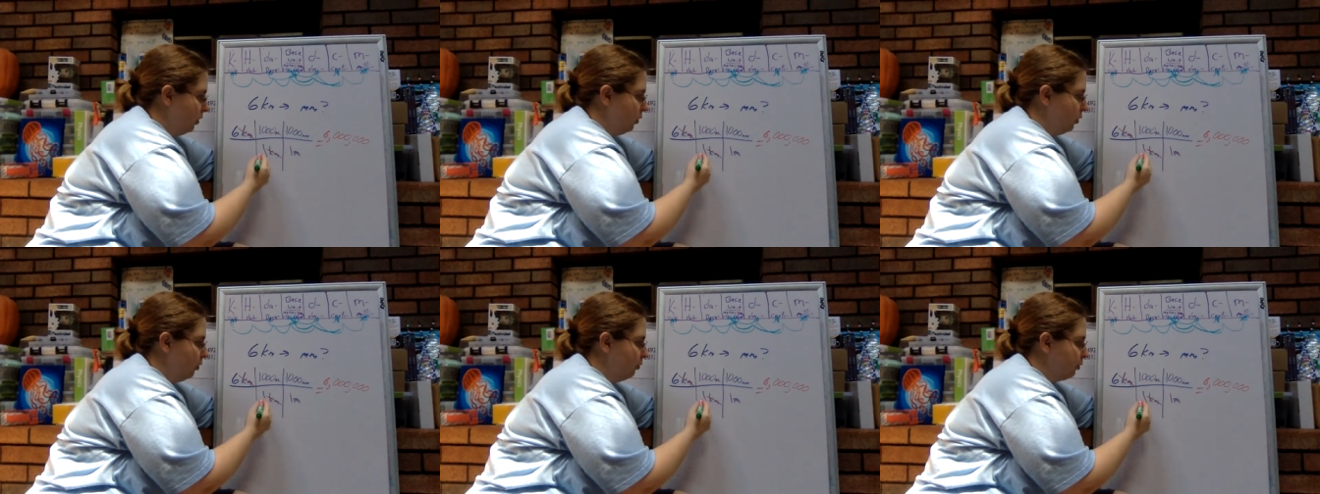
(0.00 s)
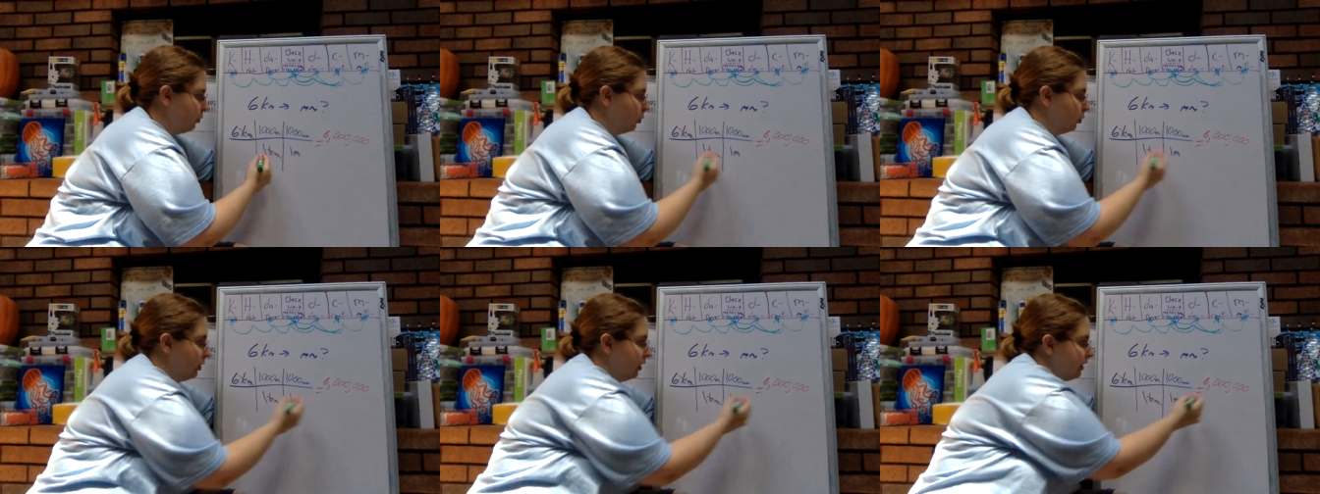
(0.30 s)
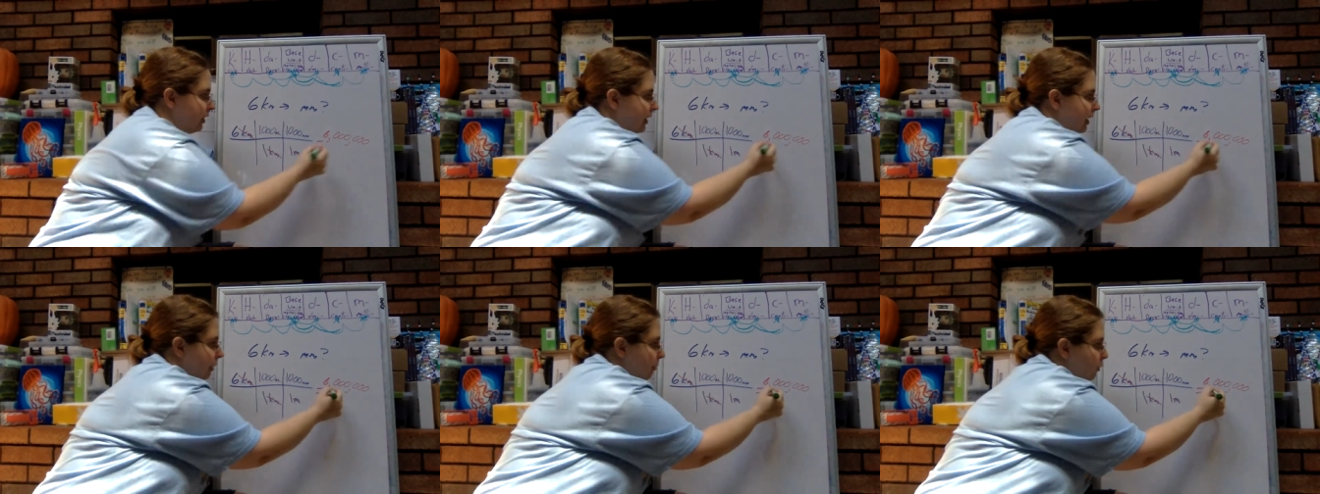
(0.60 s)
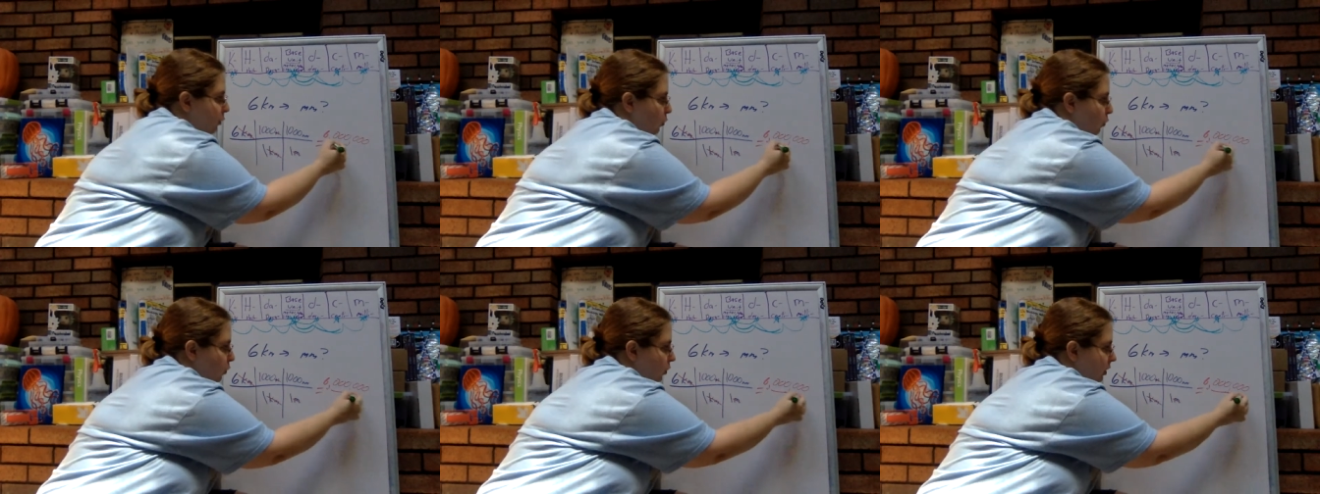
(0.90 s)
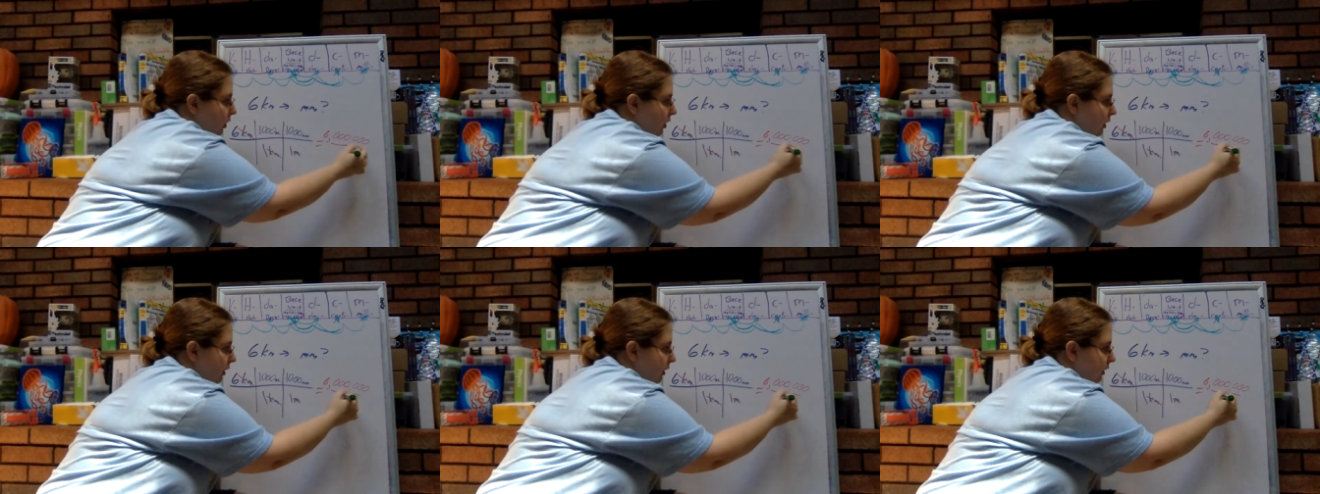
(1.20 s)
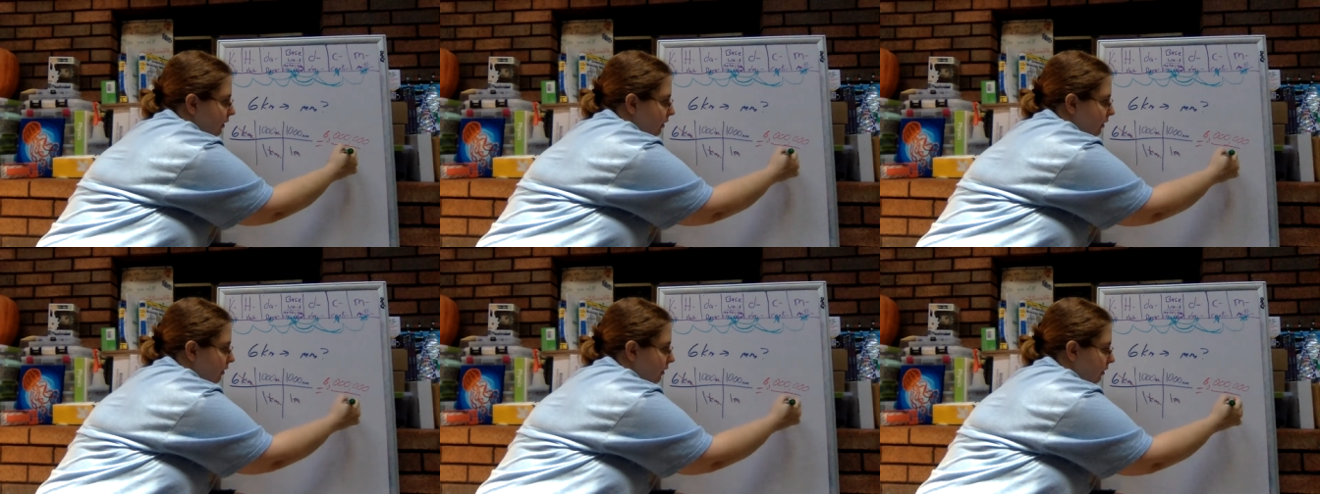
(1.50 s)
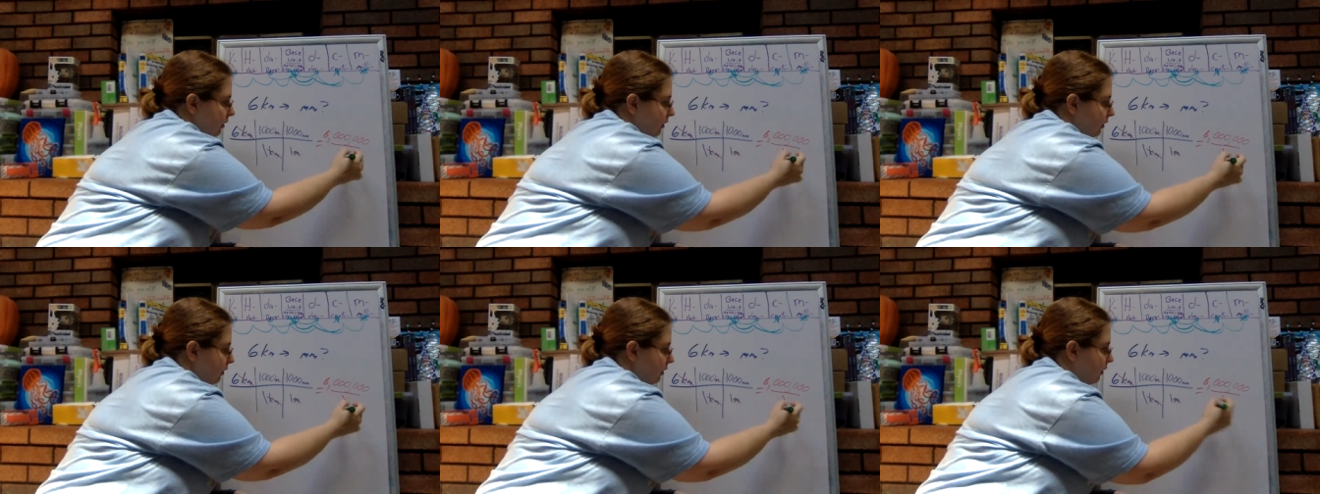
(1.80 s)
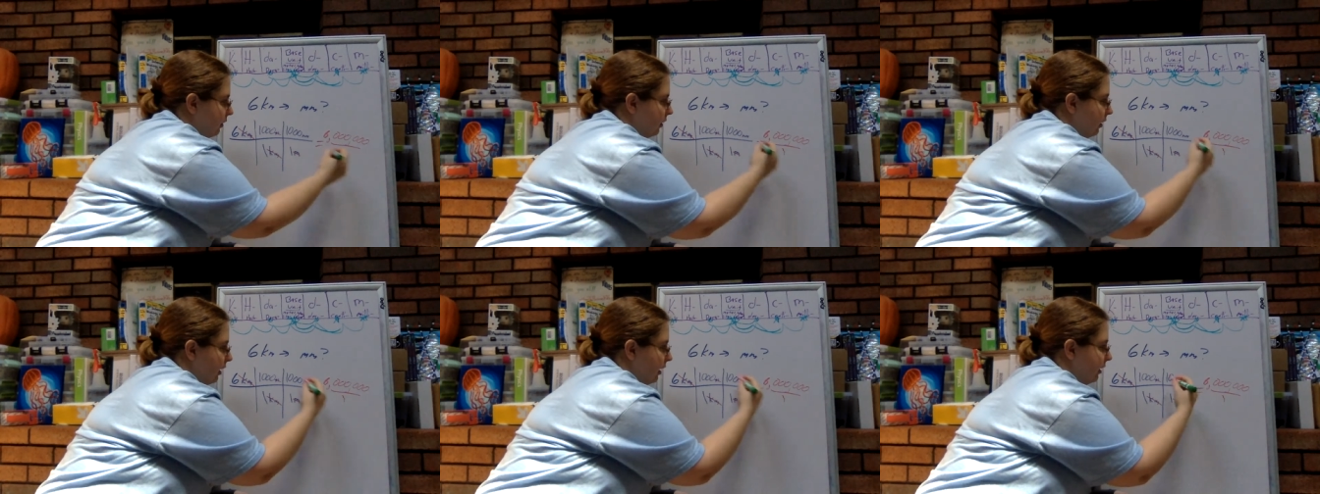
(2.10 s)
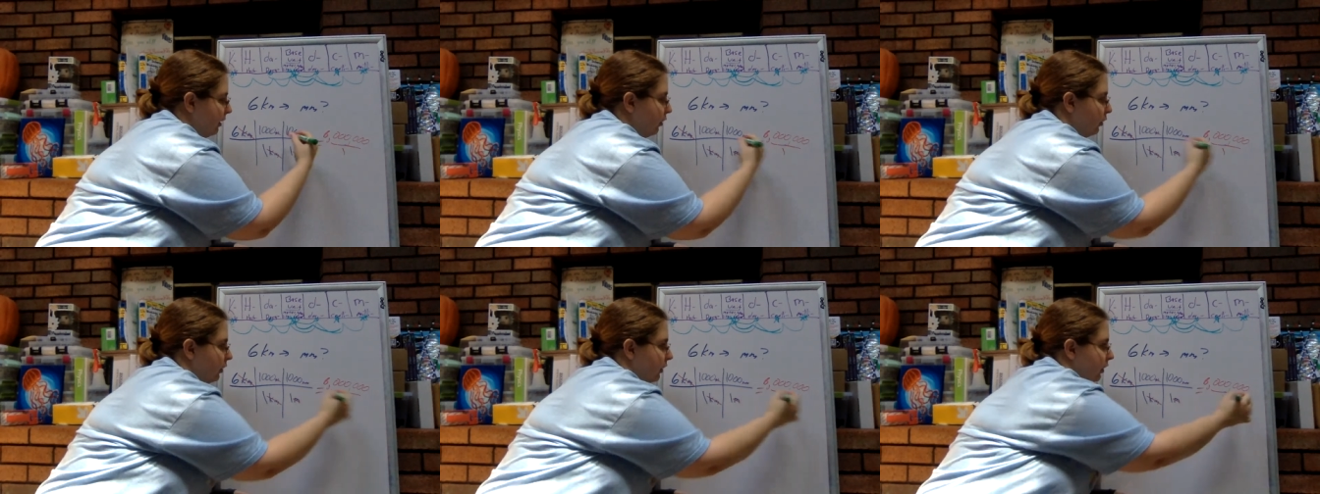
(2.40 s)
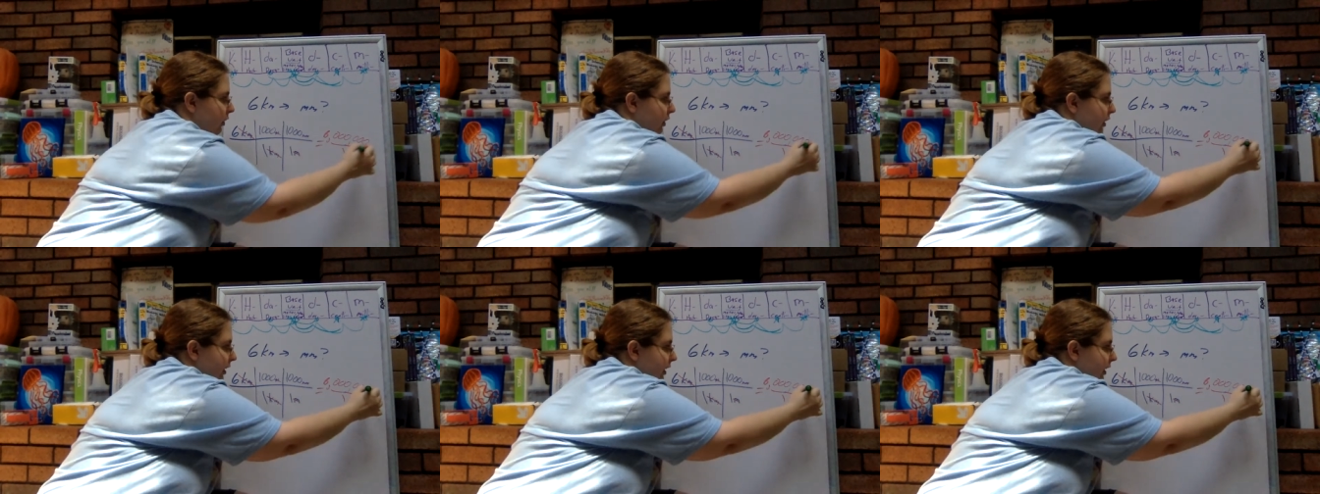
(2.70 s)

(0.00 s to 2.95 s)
over 1 times 1. And the only unit